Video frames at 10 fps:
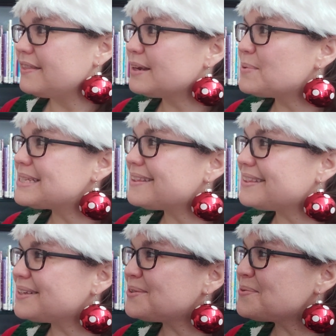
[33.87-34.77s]
there was a
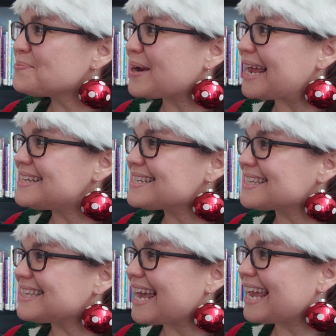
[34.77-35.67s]
little red
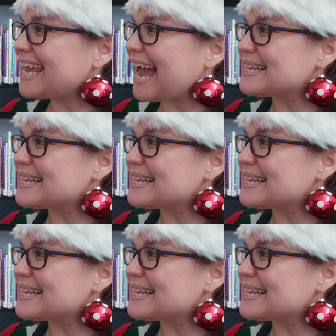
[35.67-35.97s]
sleigh